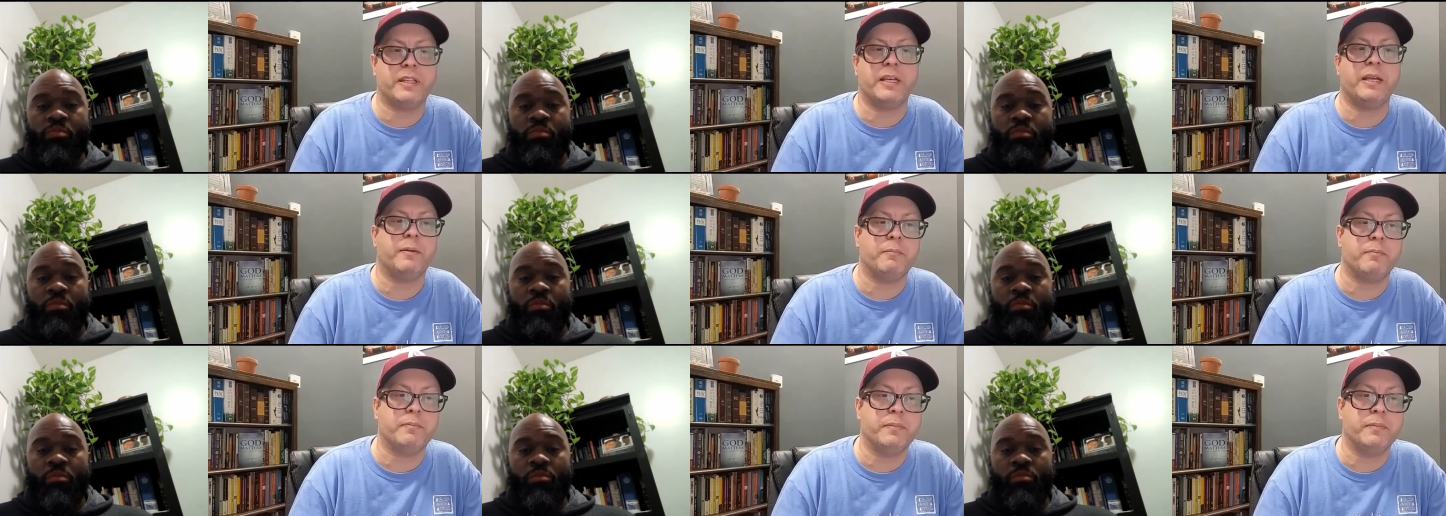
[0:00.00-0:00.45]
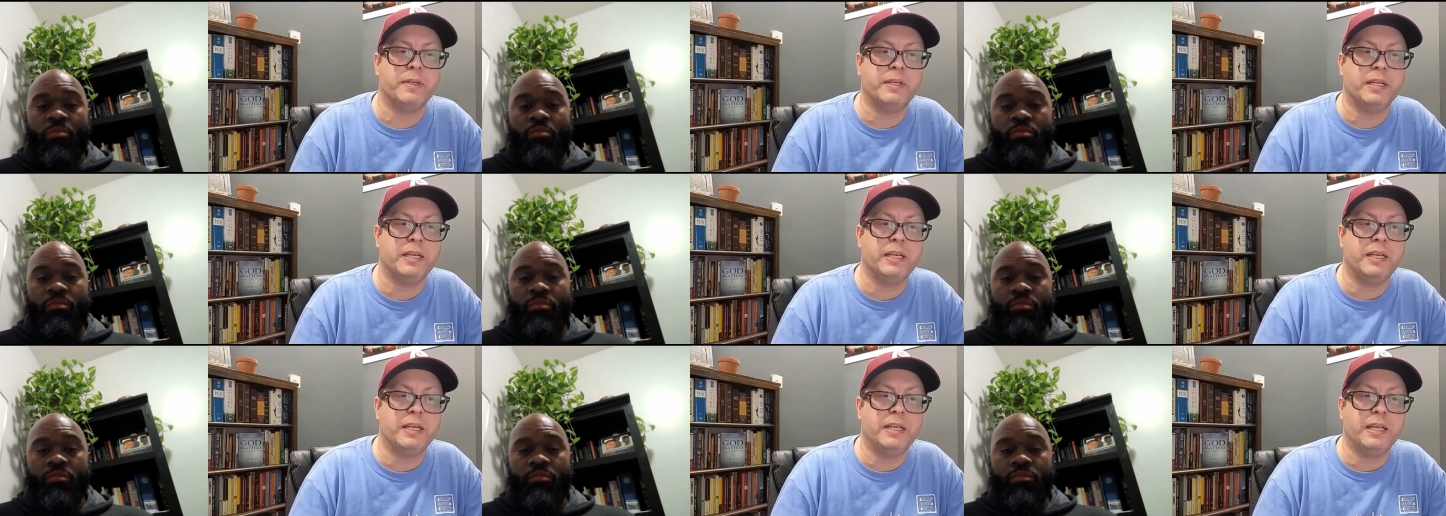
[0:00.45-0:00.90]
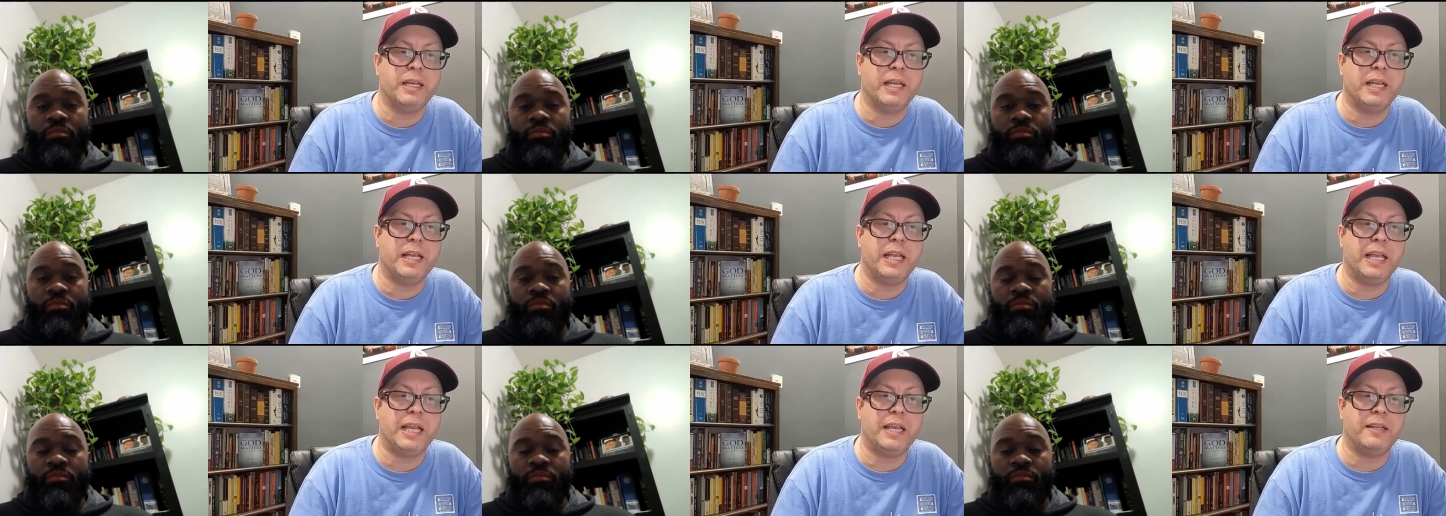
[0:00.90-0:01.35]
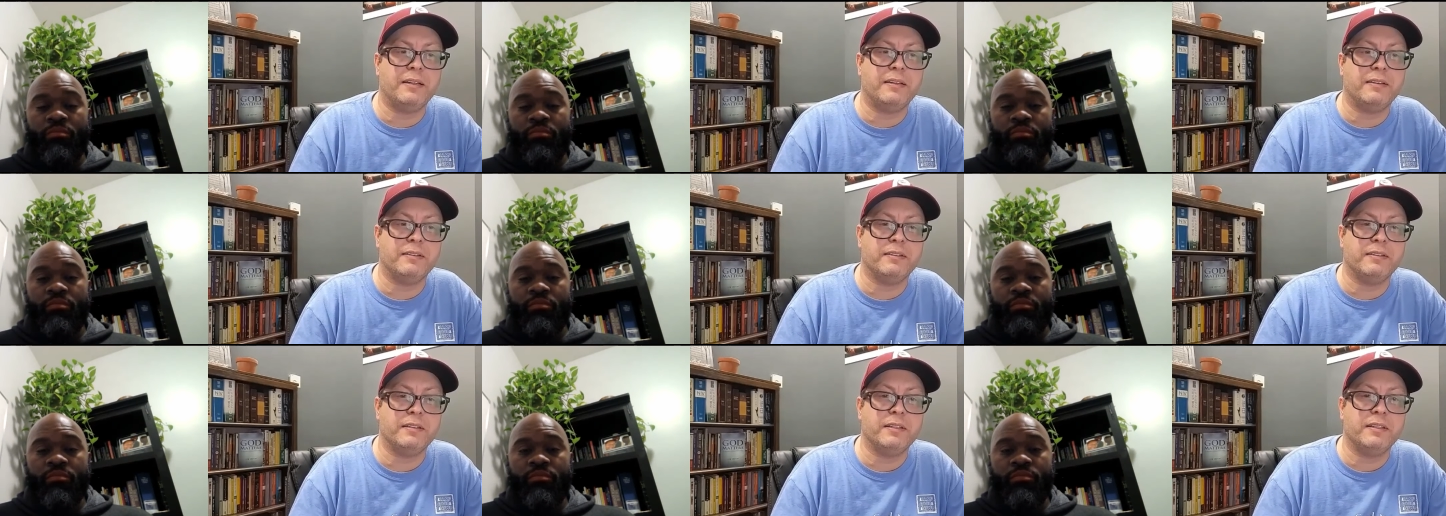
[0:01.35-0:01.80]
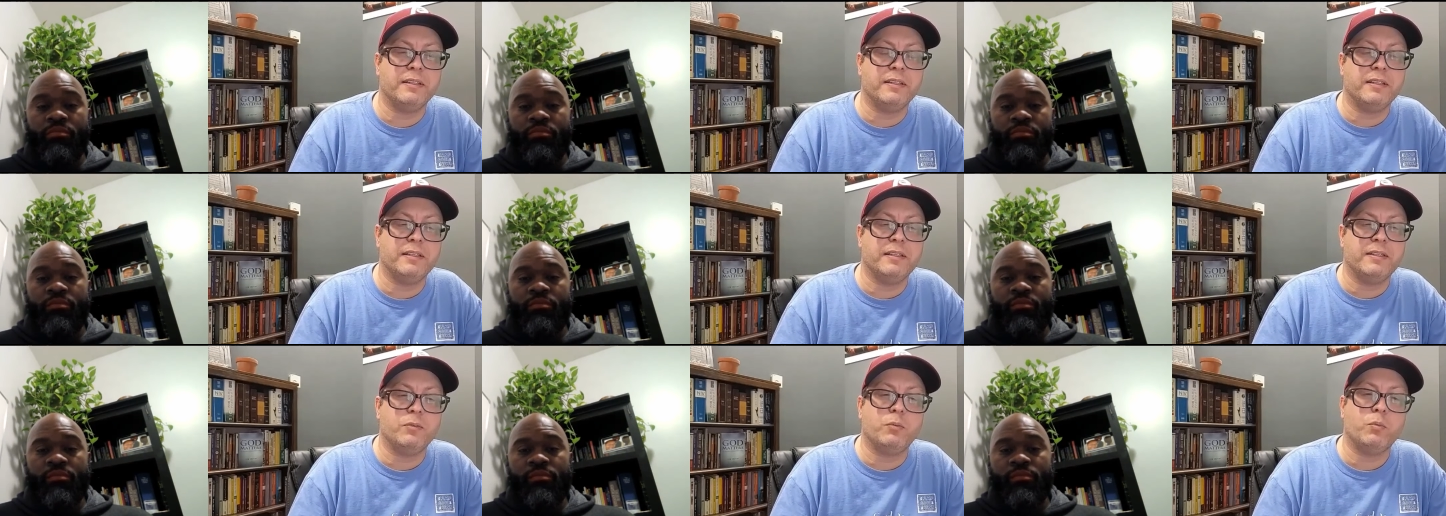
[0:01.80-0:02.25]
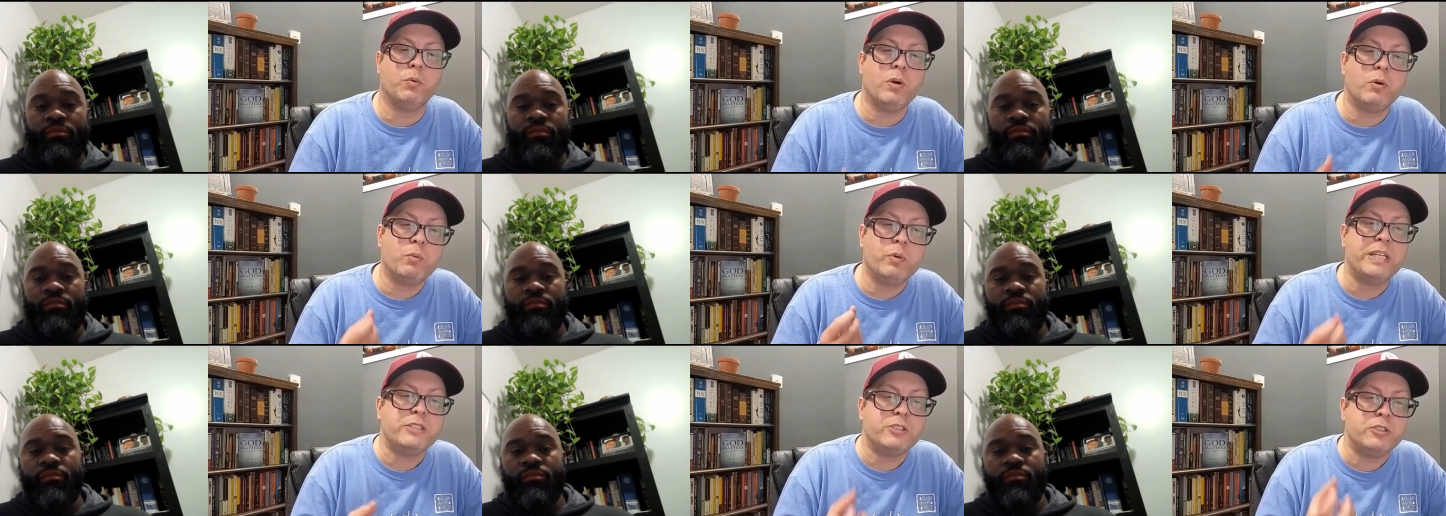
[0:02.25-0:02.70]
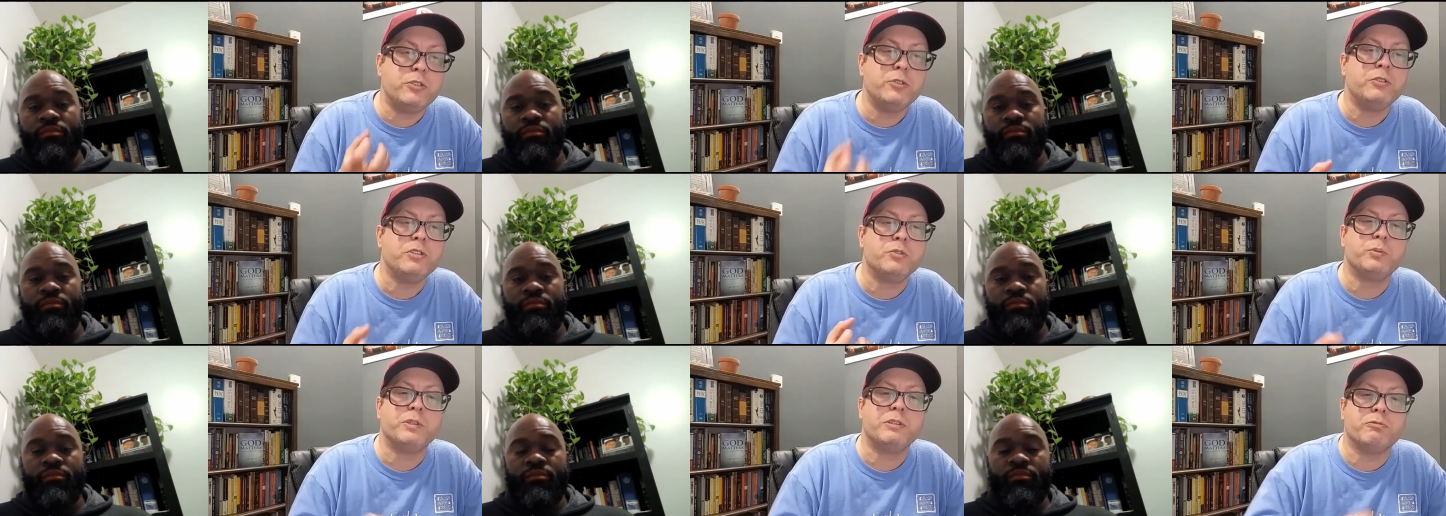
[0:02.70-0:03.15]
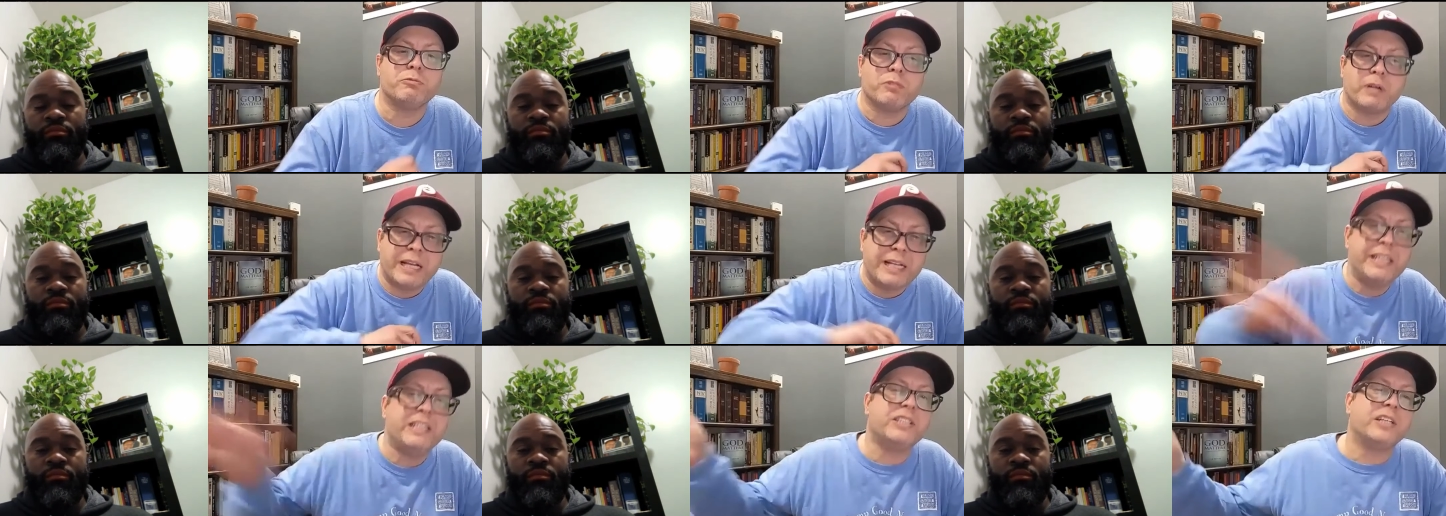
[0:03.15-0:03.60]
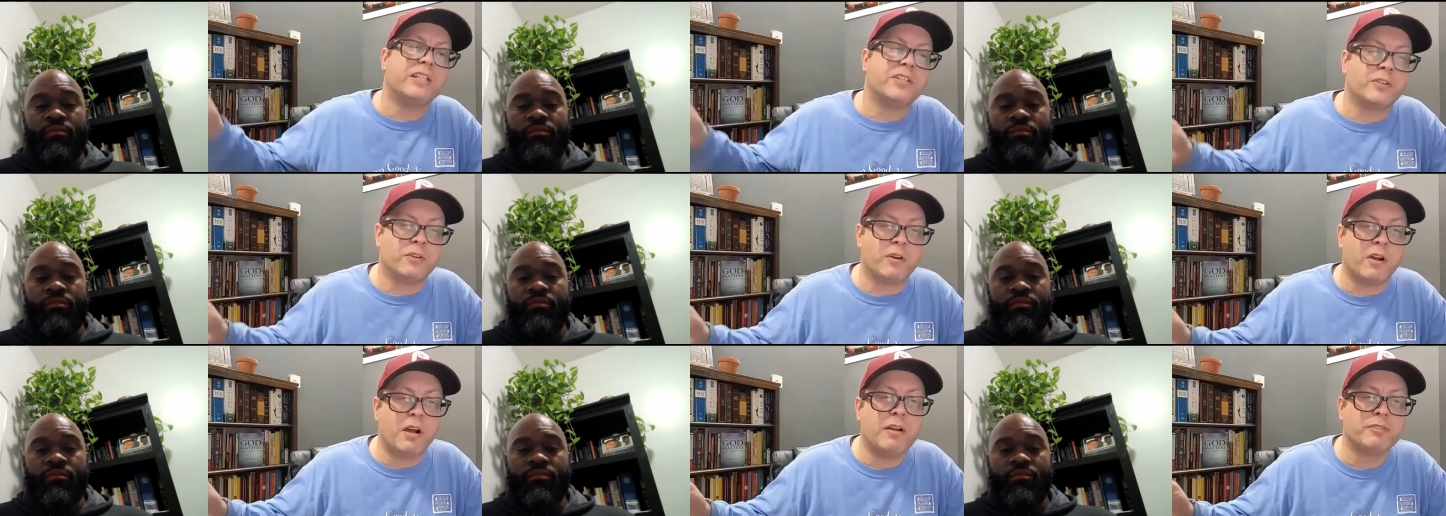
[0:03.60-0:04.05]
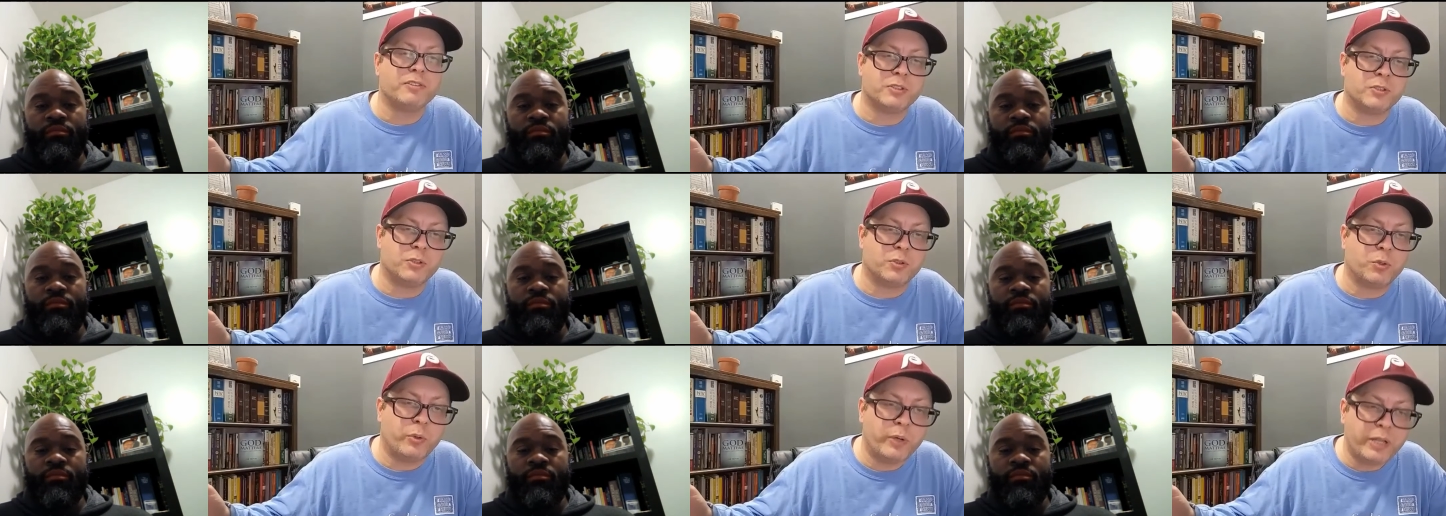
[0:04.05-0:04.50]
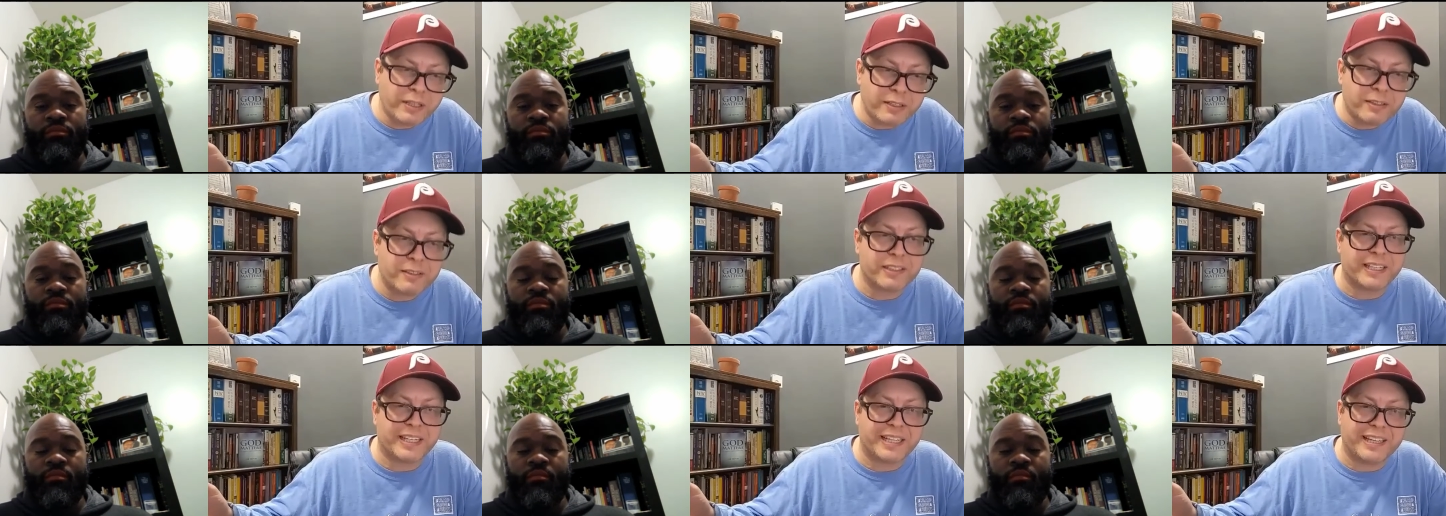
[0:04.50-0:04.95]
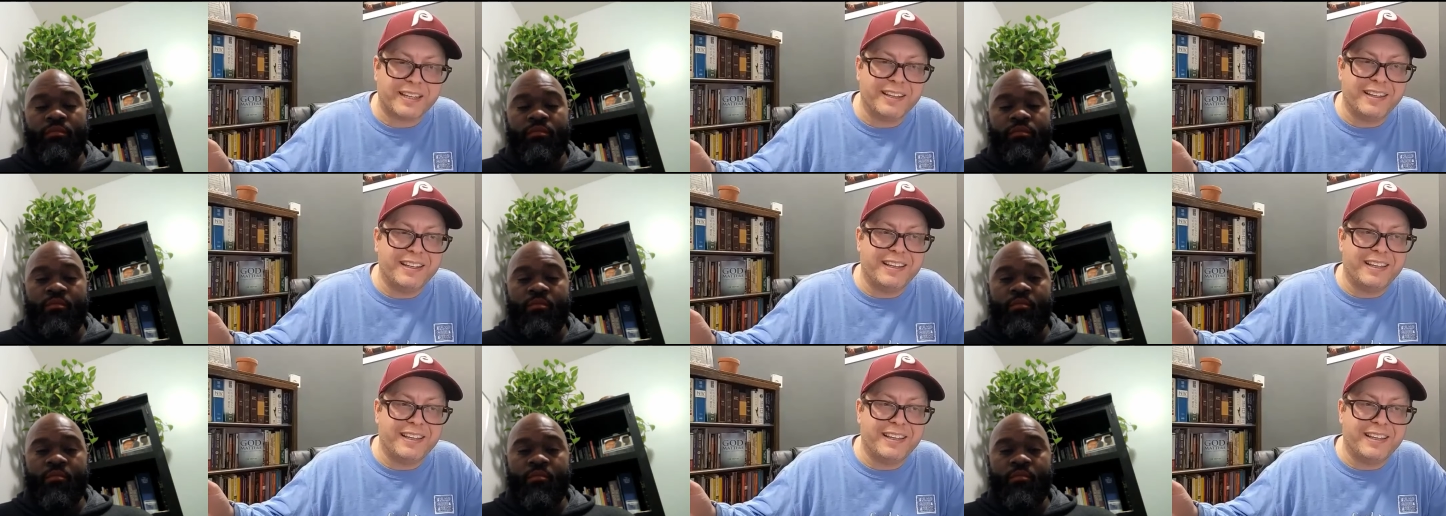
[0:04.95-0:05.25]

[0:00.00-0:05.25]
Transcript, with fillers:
Speaker 1: them. And what we do is we write each other off so quickly.